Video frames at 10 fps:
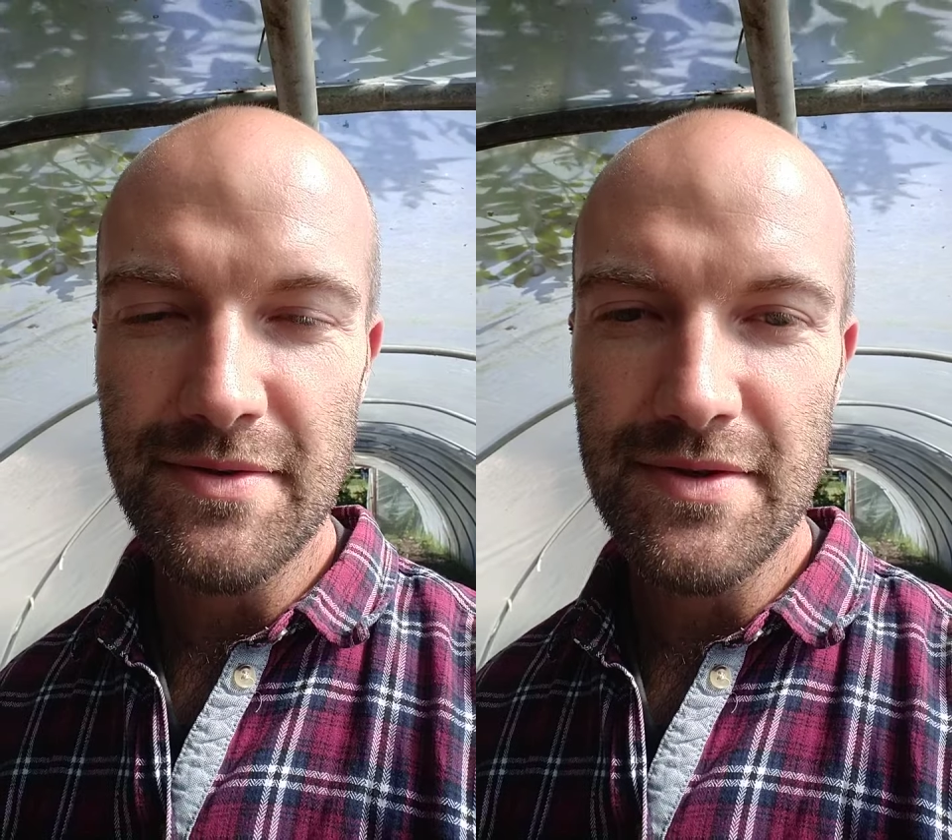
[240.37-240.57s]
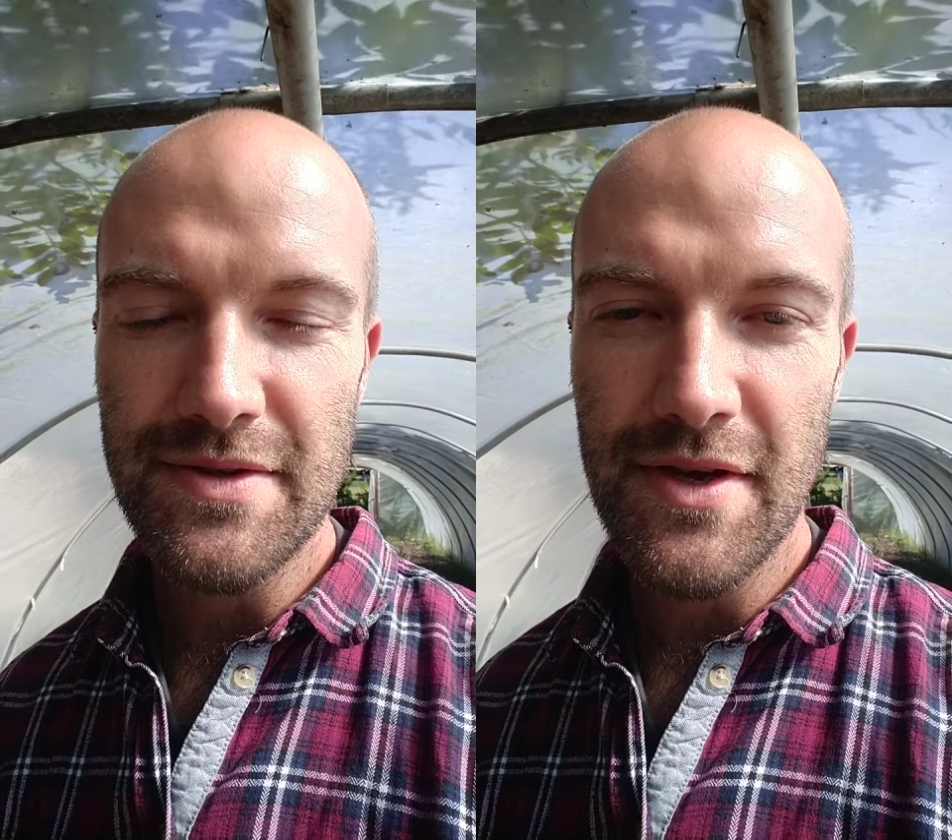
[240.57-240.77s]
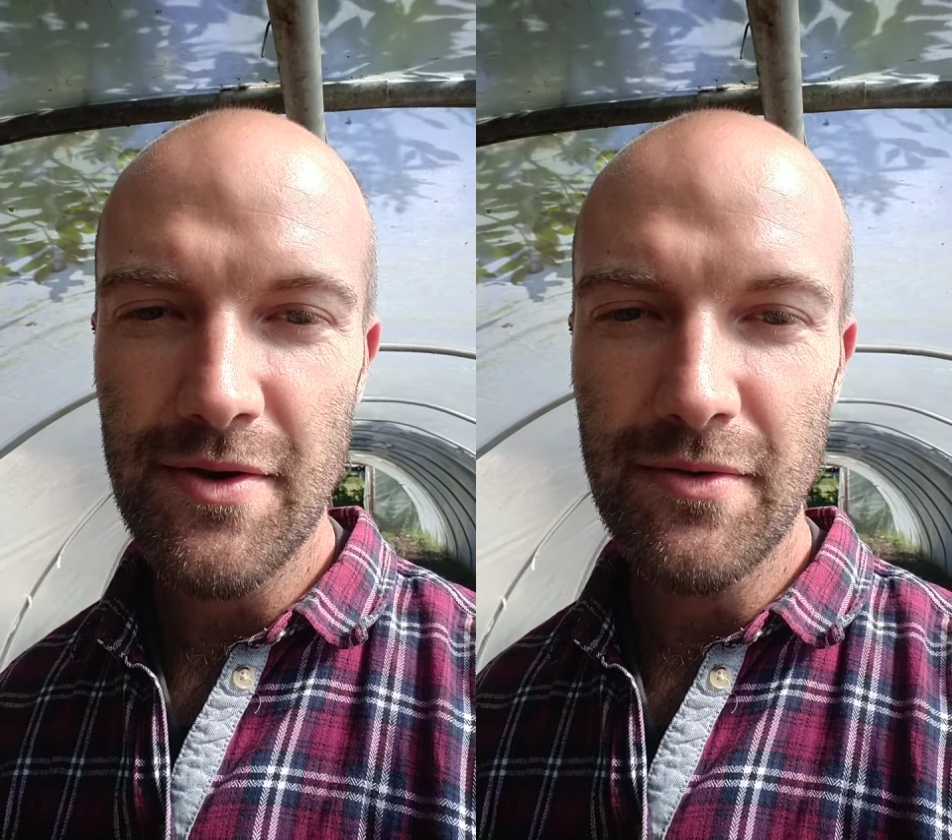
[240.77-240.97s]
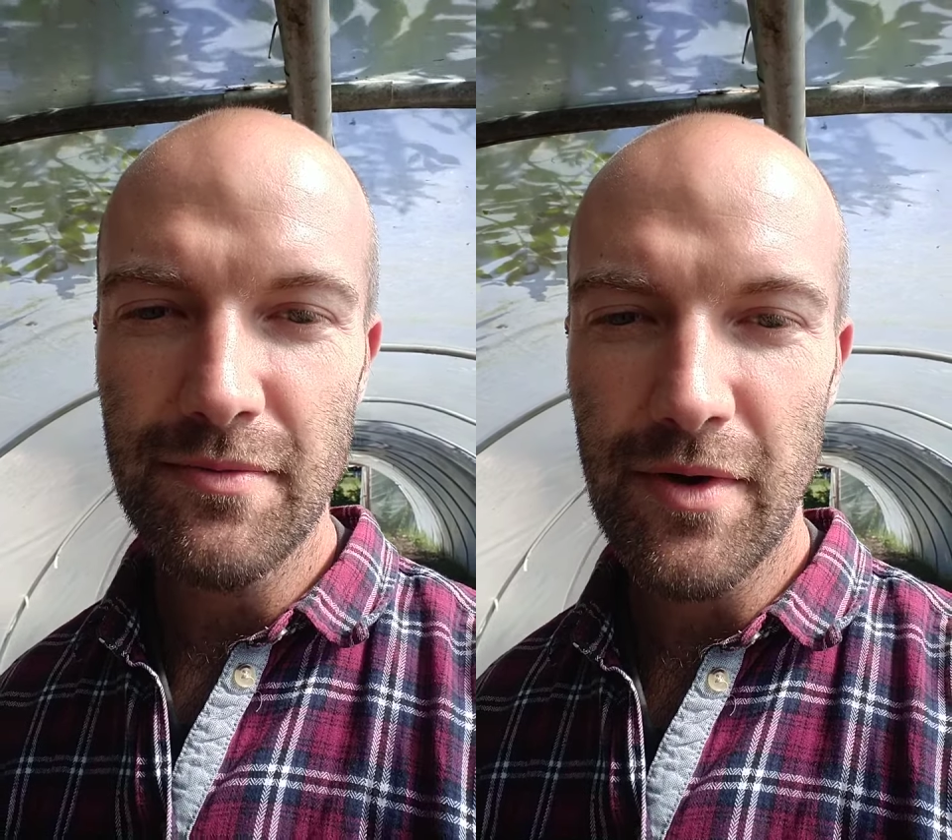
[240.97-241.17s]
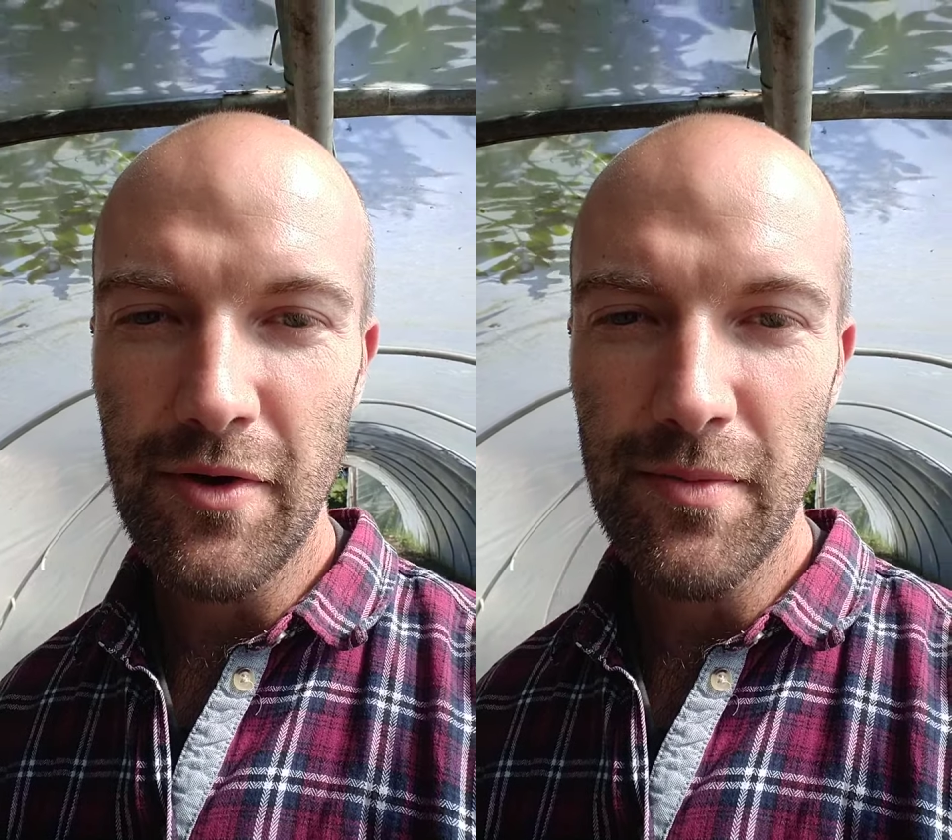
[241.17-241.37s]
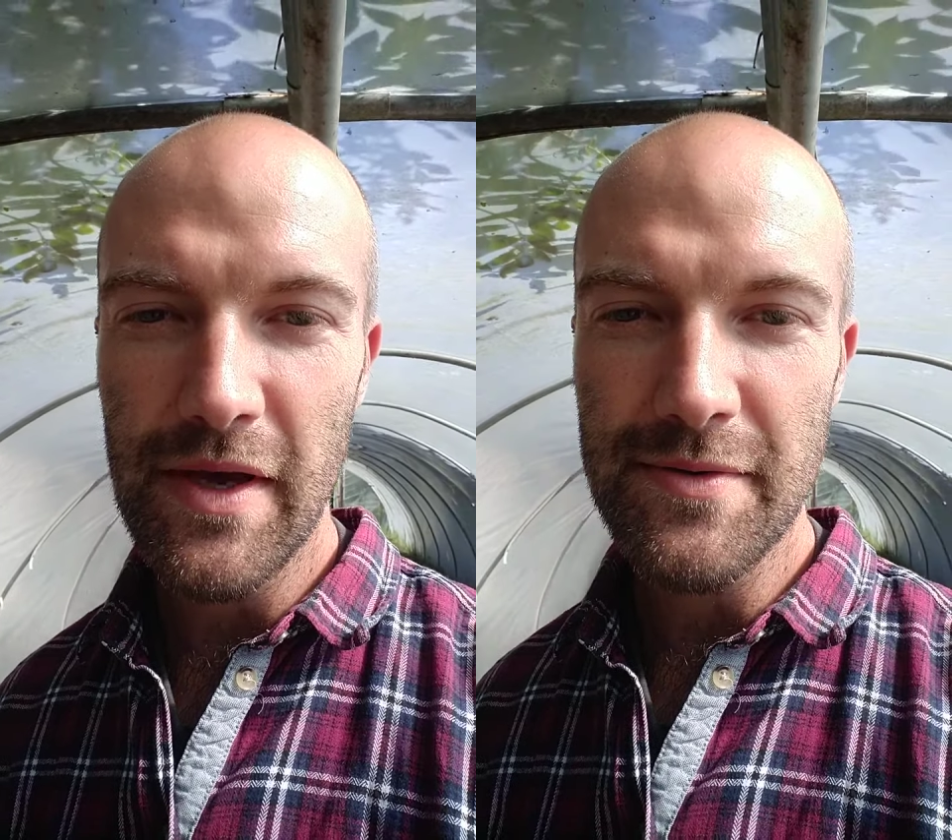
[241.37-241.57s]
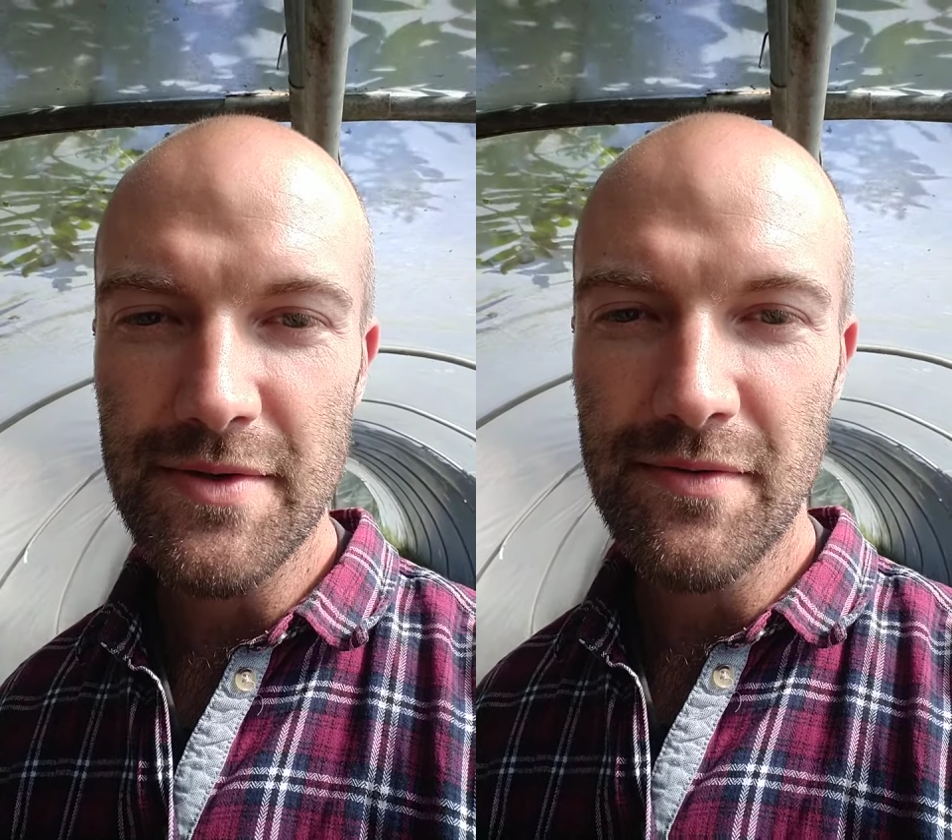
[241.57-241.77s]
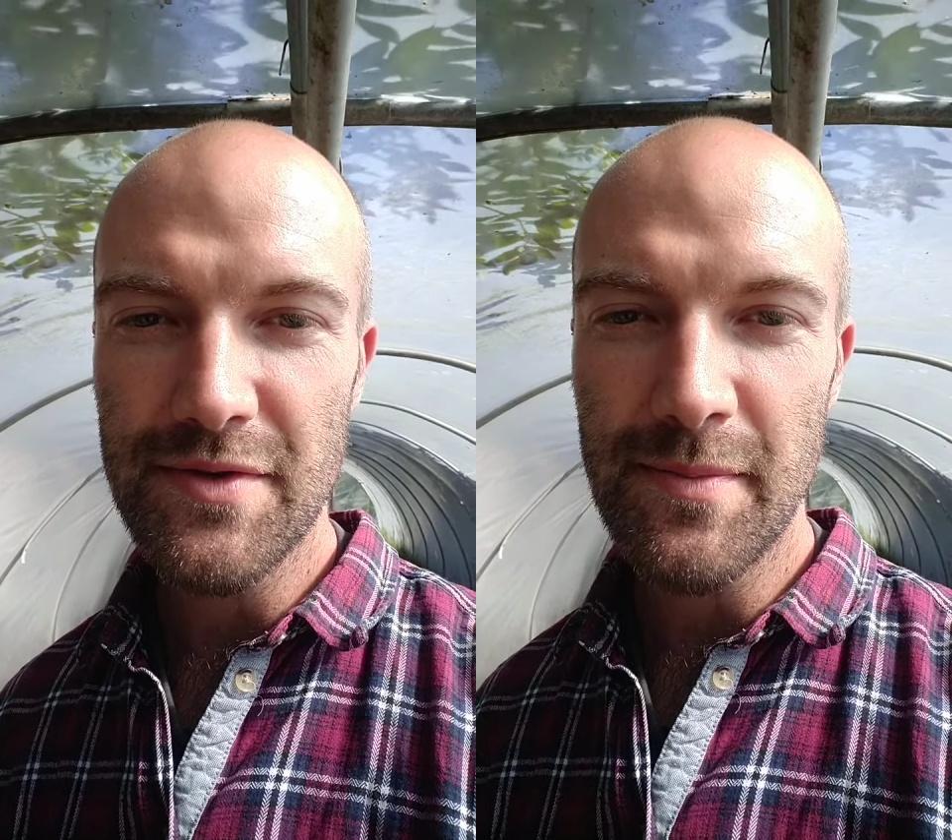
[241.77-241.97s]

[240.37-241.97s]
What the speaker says: So I hope that was of